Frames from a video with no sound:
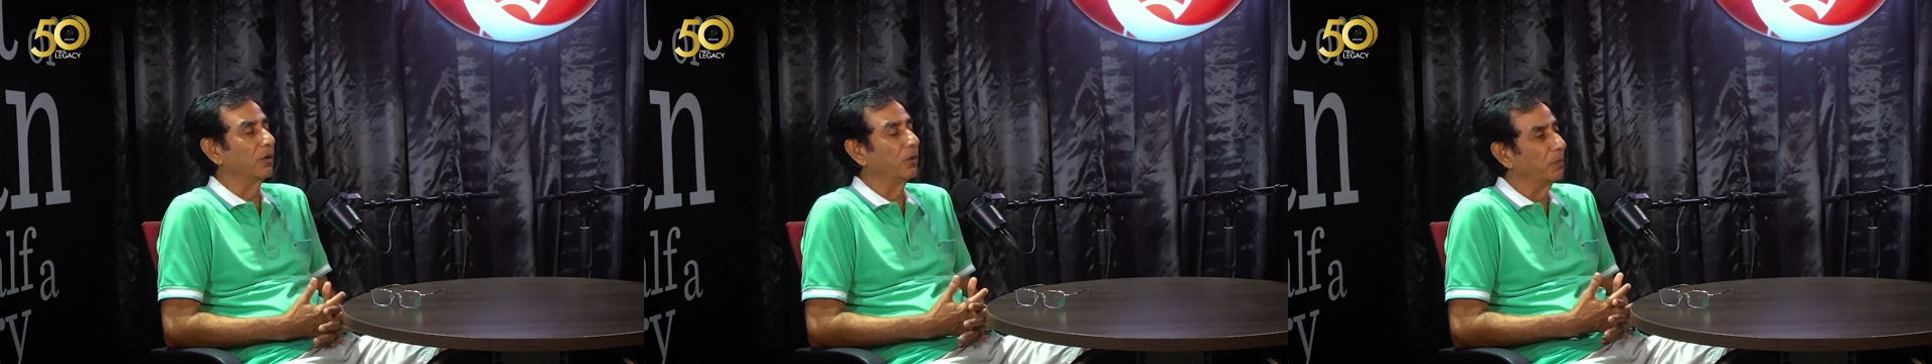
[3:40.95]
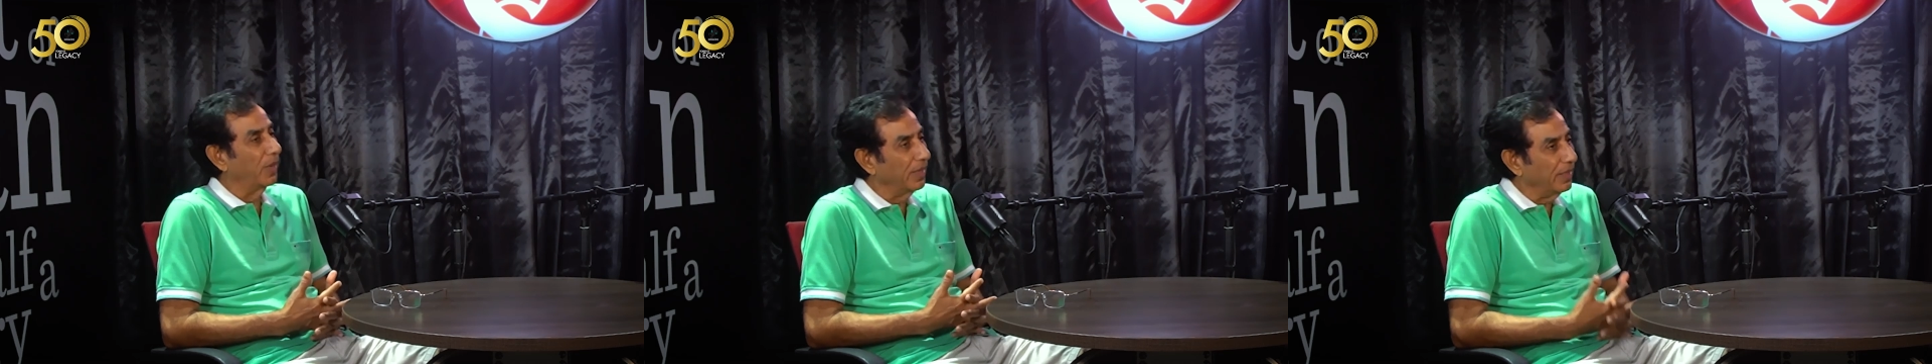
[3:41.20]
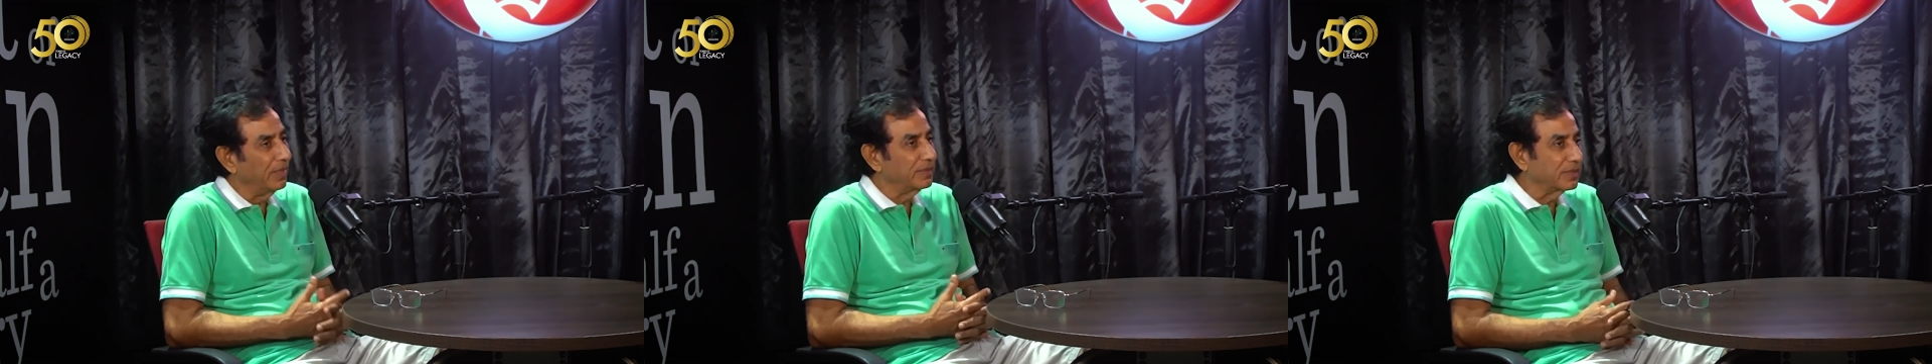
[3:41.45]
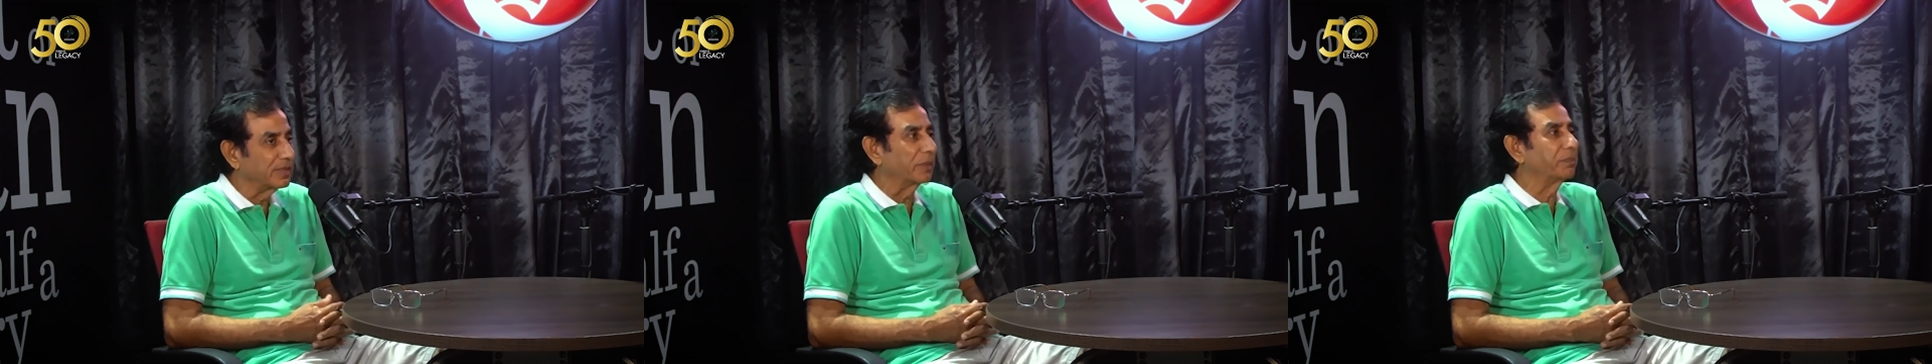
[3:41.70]
Oman has
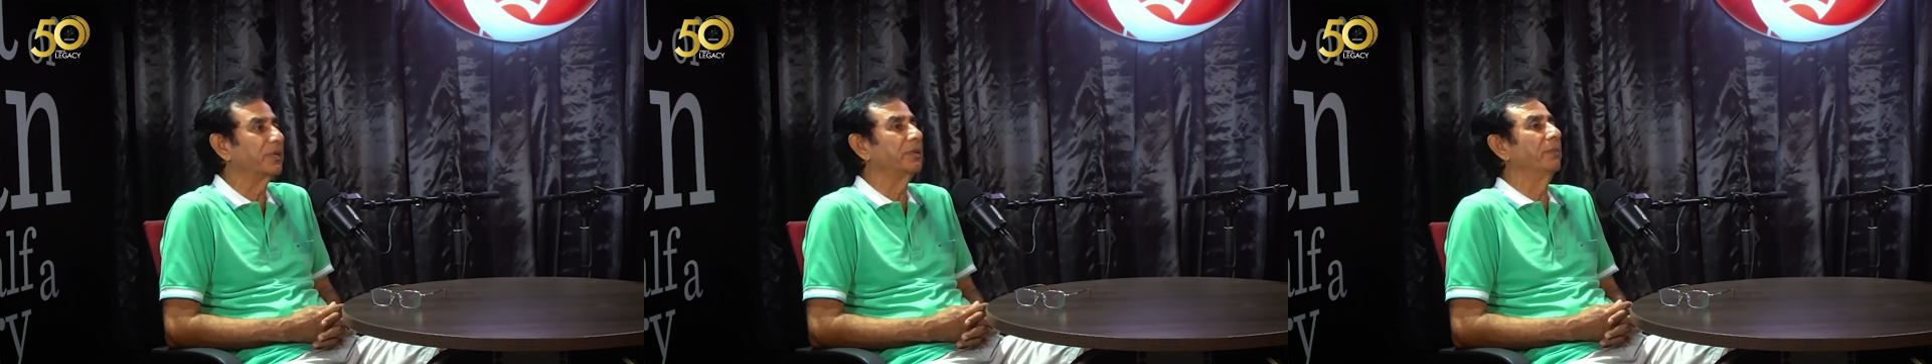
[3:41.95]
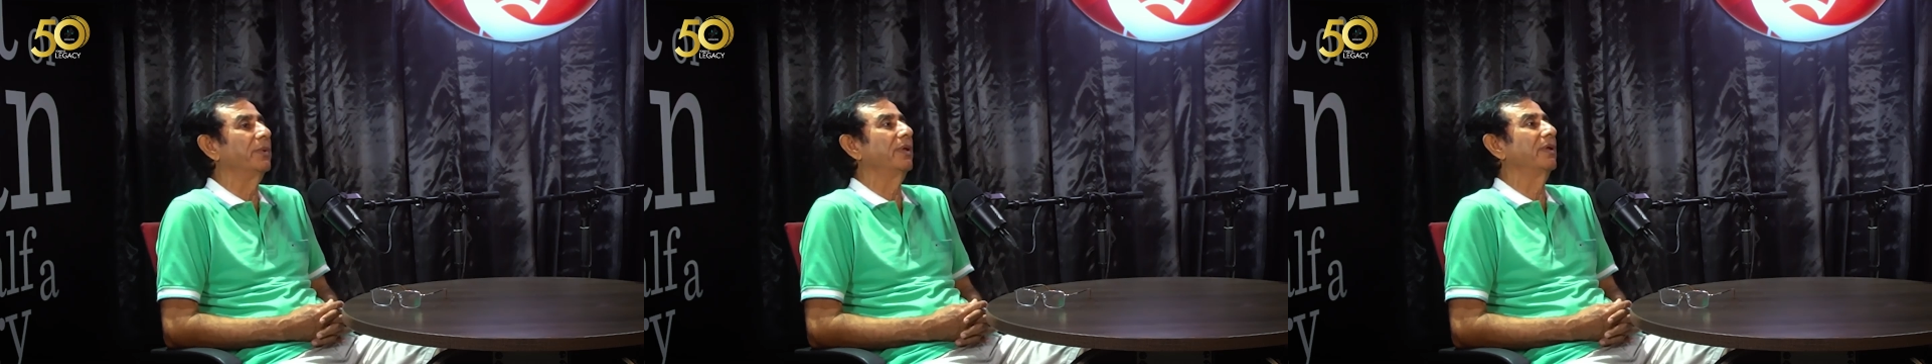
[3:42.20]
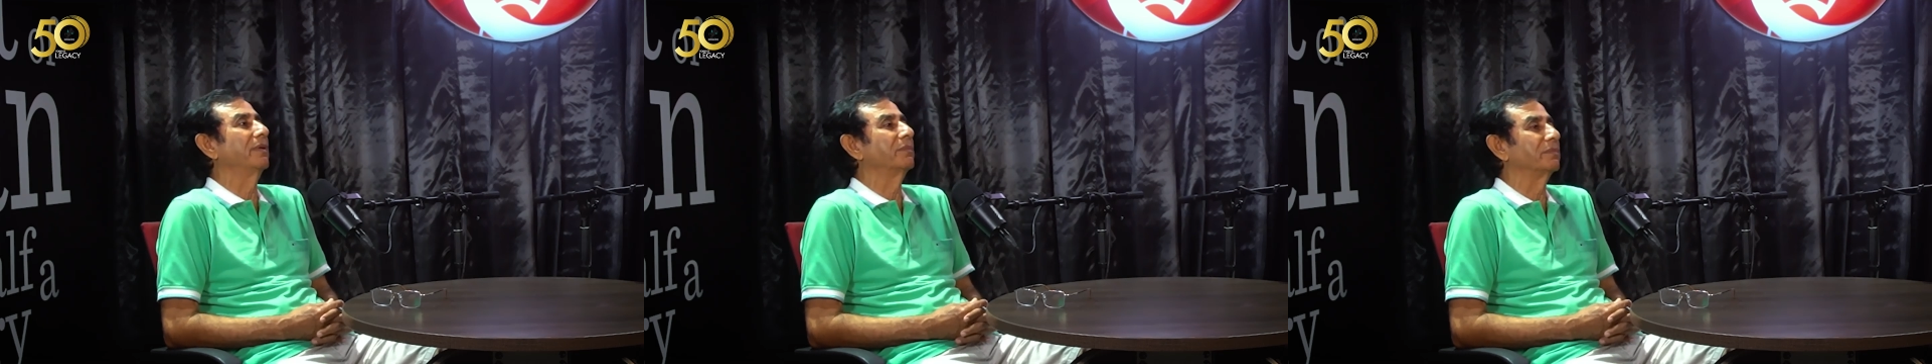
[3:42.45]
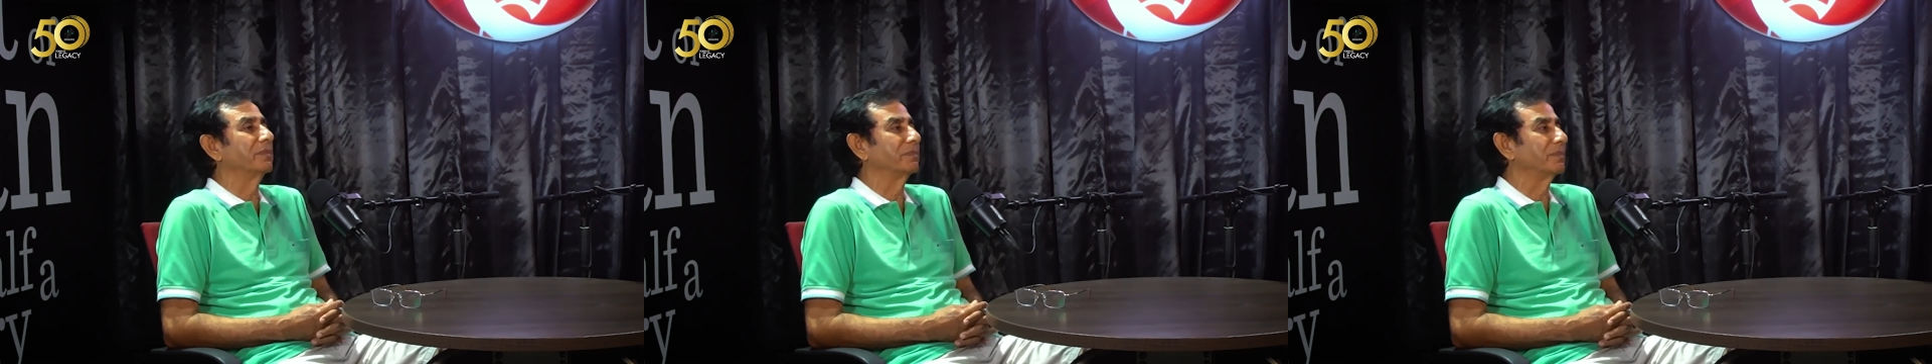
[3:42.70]
accepted me
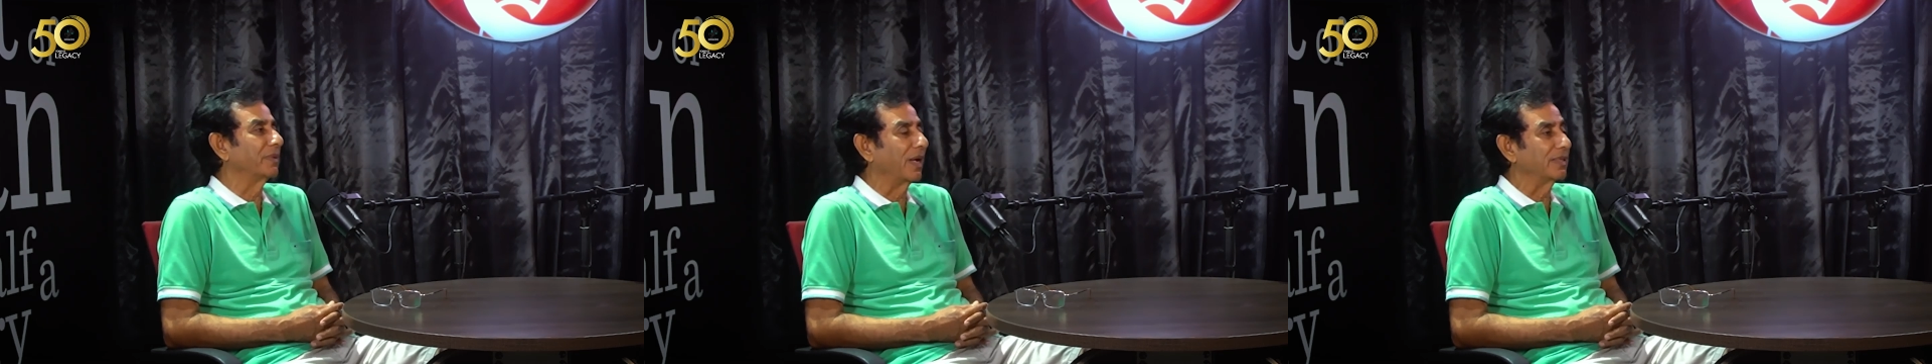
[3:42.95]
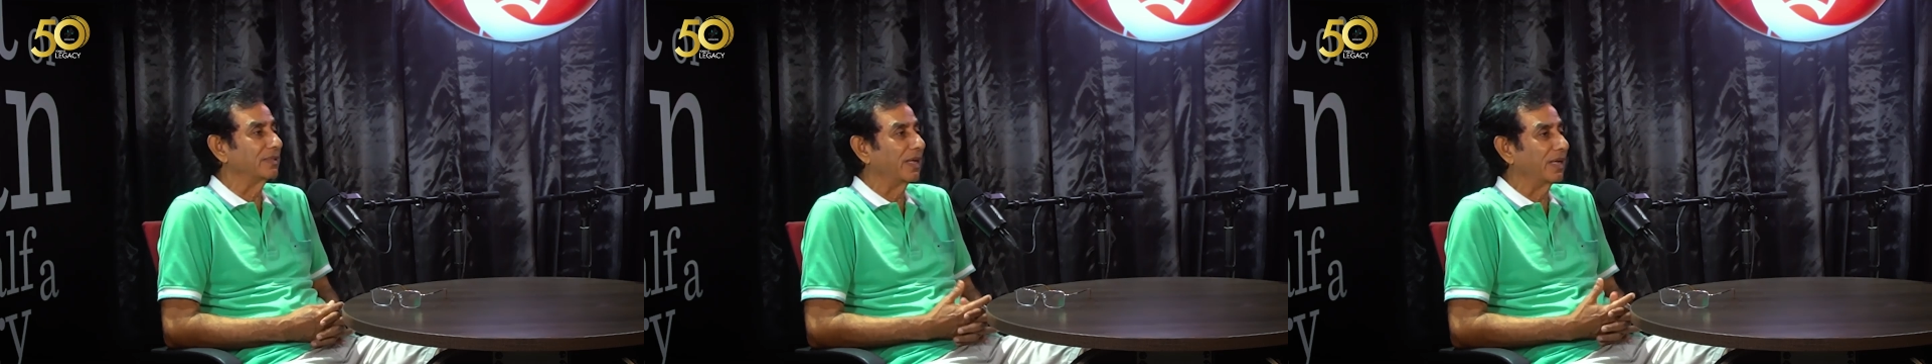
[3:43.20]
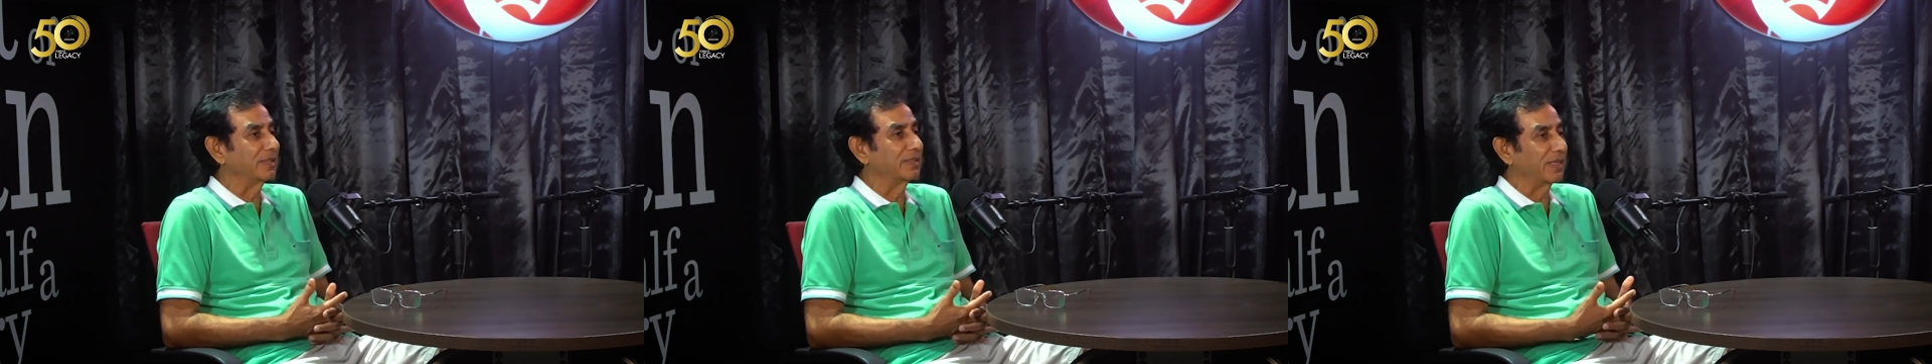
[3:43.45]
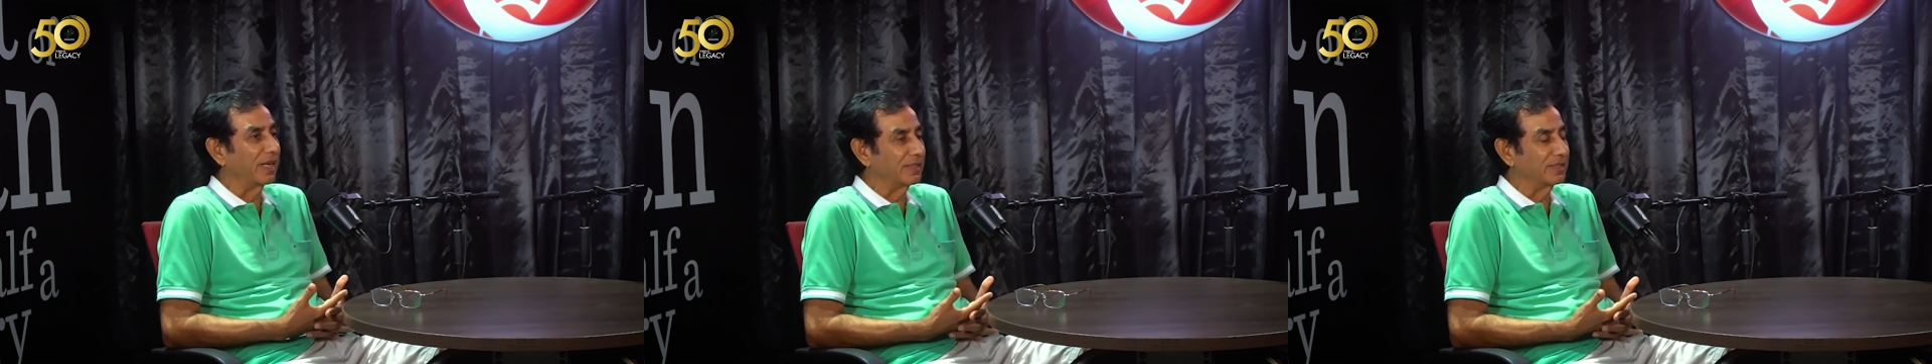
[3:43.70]
as